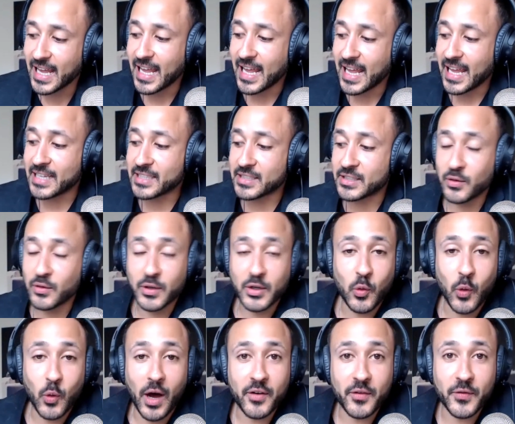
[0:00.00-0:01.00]
He's doing
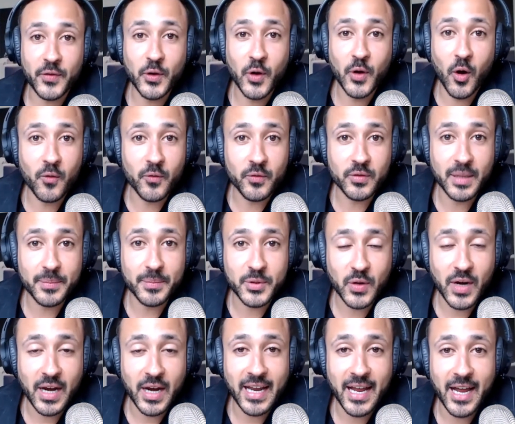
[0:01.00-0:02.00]
quite a few home flips
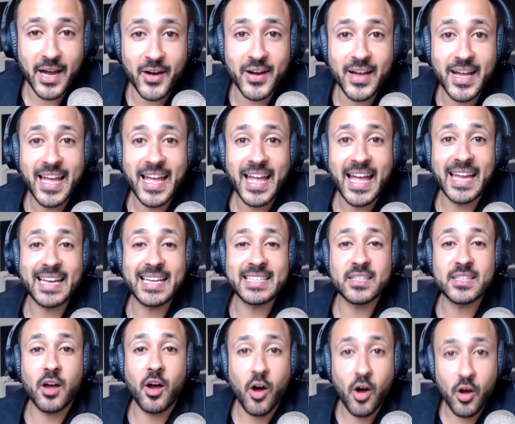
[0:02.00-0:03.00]
right now, and
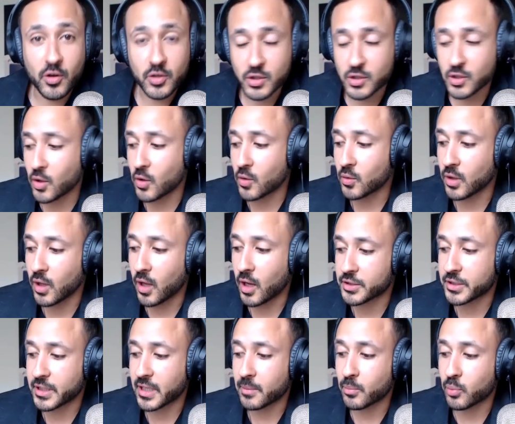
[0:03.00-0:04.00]
he's also
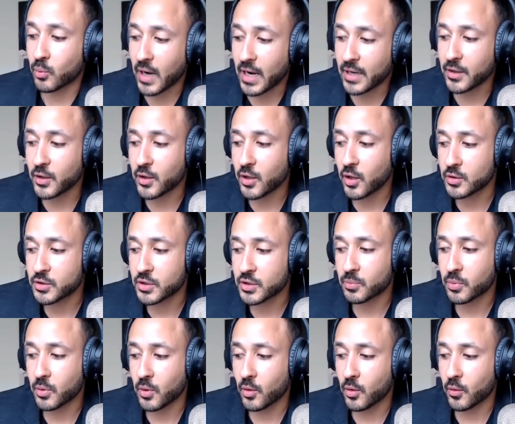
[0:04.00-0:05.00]
launching a brand new coaching
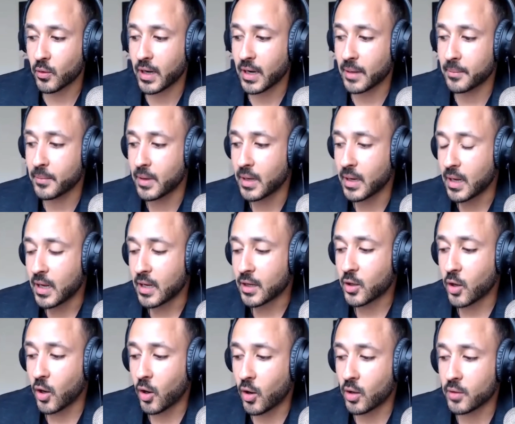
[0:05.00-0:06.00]
program
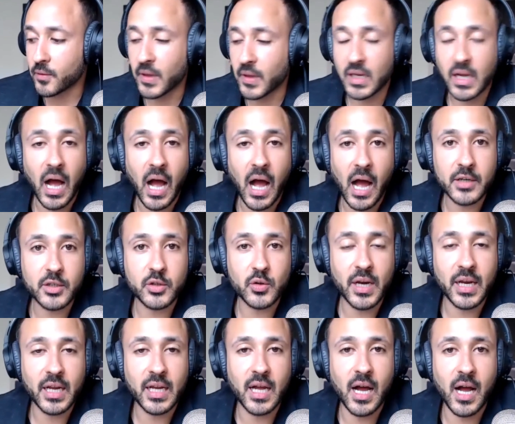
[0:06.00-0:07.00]
called the
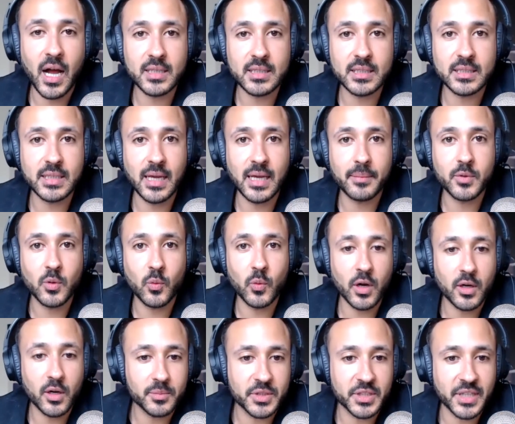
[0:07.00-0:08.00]
Cadre Concept.
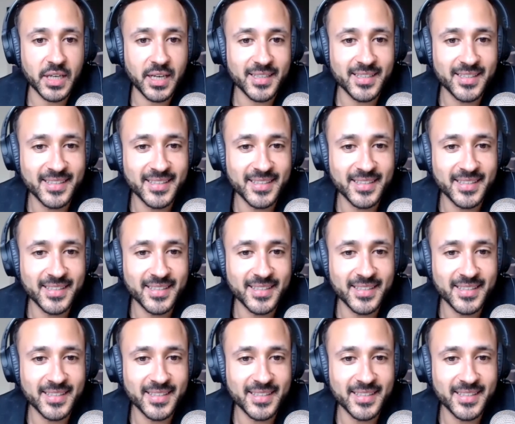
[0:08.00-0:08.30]
Welcome, Shane.